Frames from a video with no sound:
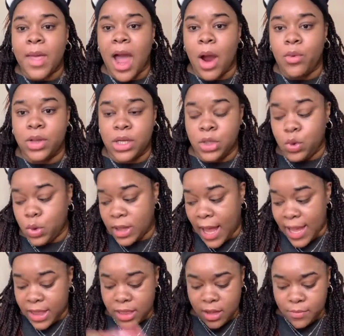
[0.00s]
I really do
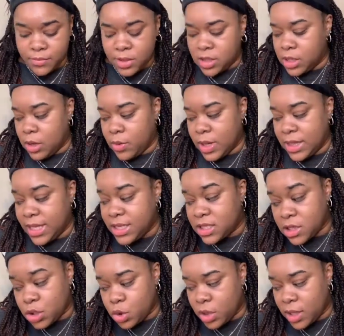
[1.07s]
like them. So at least
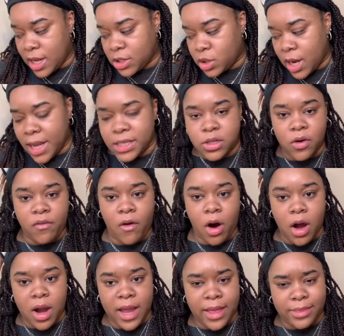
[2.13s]
the two that I've tried so
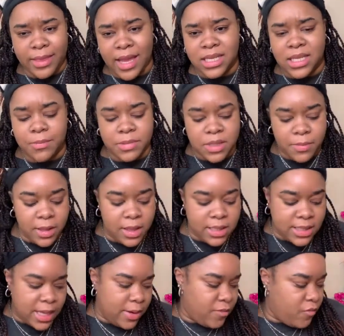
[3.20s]
far, and they seem to be the
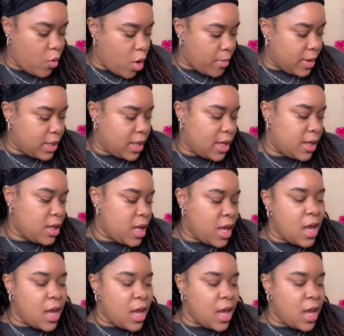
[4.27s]
same formula,